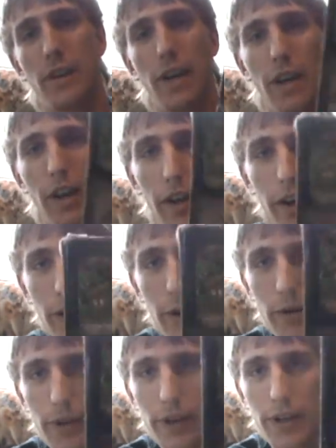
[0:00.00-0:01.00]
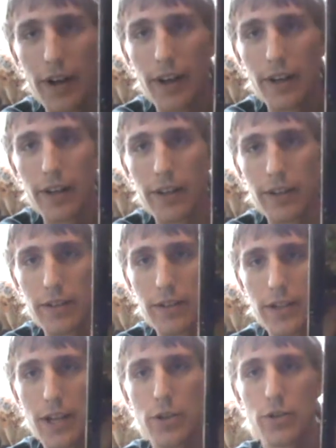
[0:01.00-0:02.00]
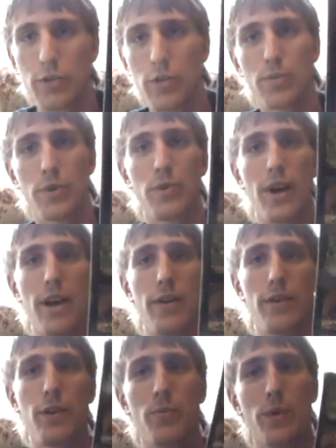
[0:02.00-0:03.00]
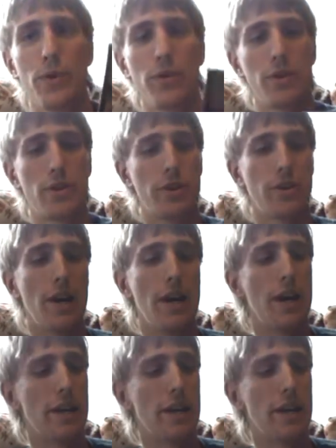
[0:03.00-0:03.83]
You kind of like send your troops around and you build your